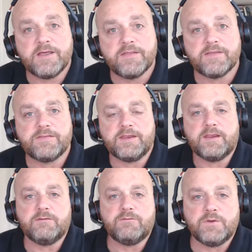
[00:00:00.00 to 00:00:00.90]
They're
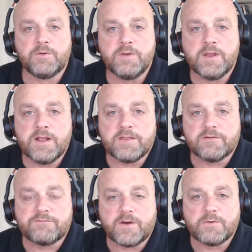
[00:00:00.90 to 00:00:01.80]
thinking few. The
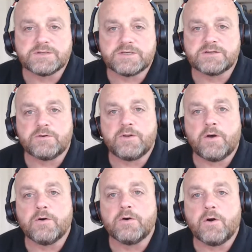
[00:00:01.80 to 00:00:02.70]
focus is on
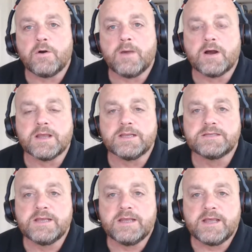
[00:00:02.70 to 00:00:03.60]
Hong Kong
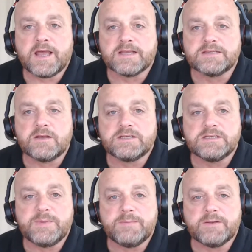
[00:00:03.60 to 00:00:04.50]
markets. Anxiety
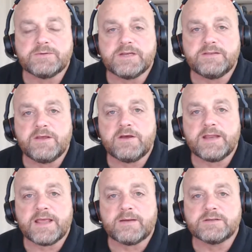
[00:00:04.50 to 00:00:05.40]
has been building in the
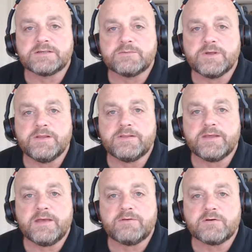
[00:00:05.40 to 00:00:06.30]
early hours, with
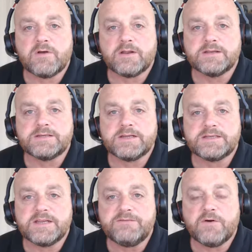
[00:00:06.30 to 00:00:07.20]
Evergrande
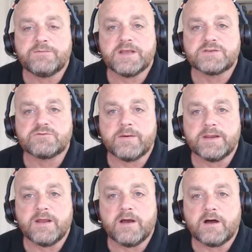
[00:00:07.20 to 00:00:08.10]
default fears
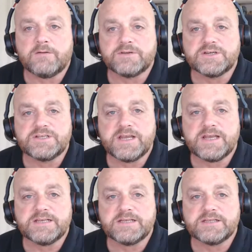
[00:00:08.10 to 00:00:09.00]
growing after
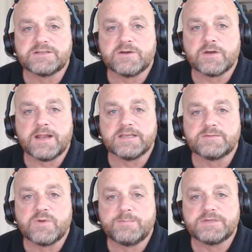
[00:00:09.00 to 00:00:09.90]
shares in the stock and its
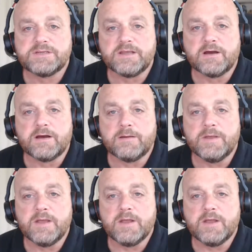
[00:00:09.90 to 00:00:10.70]
property arm